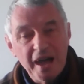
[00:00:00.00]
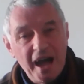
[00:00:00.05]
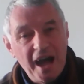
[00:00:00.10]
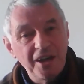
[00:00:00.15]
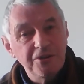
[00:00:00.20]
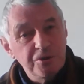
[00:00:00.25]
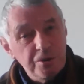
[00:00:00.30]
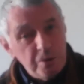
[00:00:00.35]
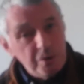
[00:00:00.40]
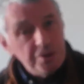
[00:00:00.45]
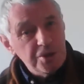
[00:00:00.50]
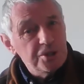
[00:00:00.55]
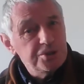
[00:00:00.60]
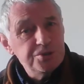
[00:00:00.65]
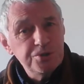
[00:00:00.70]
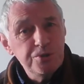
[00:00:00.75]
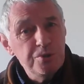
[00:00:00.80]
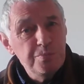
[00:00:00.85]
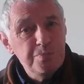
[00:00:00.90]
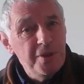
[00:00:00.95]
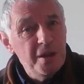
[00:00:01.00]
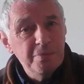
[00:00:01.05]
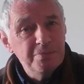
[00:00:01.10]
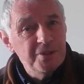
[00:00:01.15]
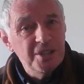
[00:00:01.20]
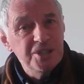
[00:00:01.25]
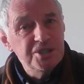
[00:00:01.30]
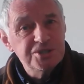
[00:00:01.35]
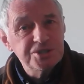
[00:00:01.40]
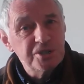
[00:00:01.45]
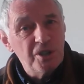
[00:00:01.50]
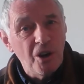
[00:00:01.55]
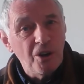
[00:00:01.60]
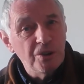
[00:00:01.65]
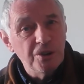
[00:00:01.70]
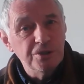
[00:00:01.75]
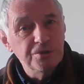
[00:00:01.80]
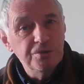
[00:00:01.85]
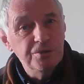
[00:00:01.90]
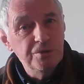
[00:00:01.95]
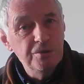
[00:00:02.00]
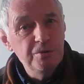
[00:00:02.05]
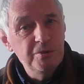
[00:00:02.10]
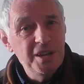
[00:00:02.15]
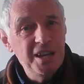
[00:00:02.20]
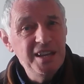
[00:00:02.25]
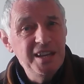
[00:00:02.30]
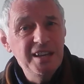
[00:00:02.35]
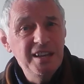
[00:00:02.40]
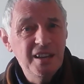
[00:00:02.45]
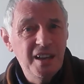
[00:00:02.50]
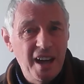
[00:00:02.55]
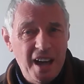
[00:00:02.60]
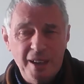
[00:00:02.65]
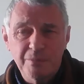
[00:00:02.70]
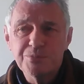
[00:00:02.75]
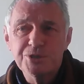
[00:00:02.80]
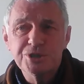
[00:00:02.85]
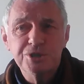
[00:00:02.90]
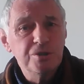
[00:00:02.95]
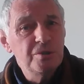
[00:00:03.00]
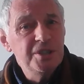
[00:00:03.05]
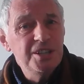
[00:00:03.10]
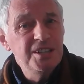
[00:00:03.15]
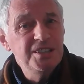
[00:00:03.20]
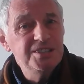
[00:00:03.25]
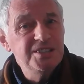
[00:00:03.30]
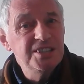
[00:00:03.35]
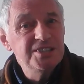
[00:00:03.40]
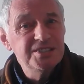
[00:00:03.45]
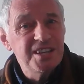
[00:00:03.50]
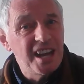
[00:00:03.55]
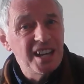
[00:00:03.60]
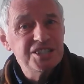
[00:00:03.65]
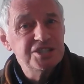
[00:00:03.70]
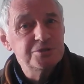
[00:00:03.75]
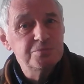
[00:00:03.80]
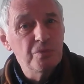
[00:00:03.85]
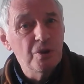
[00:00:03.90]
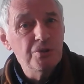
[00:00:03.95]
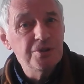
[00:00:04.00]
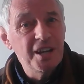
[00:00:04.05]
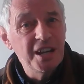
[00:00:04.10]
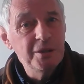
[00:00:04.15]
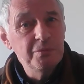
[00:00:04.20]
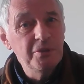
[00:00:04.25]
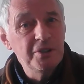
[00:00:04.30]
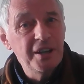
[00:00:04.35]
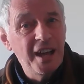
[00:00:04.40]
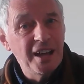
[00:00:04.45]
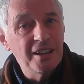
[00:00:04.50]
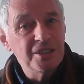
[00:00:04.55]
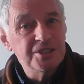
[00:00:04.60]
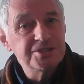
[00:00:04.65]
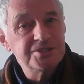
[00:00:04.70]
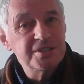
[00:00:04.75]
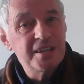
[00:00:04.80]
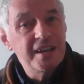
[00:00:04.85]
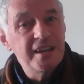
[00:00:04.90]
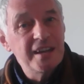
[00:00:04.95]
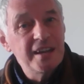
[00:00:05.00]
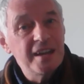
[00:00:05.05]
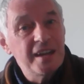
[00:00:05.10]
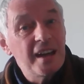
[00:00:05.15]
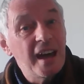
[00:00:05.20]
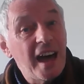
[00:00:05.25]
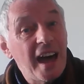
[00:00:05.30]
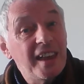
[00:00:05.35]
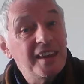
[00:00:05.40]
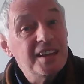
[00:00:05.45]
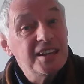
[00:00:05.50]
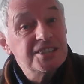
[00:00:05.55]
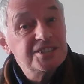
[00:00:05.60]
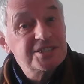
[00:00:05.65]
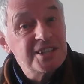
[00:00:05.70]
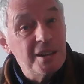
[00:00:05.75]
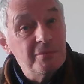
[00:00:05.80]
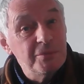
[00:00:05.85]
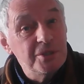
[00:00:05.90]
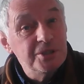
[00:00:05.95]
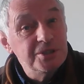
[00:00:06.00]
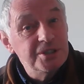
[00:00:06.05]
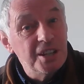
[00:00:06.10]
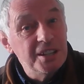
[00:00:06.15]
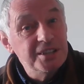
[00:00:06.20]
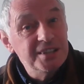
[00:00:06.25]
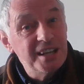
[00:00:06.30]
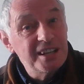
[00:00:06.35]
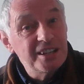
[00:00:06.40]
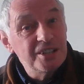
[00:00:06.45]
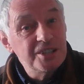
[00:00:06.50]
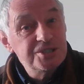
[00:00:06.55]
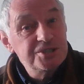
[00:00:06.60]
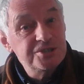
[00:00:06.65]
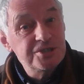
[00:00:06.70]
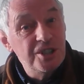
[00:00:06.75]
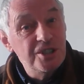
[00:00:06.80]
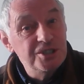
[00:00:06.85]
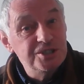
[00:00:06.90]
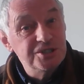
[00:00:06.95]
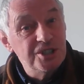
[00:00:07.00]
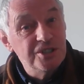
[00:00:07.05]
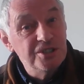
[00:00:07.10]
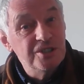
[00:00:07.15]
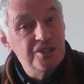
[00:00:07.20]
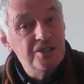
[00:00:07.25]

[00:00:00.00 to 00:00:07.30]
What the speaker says: And who are the two people in Scotland who I'm sure he detests more than anyone else? Alex Salmond and Nicola Sturgeon.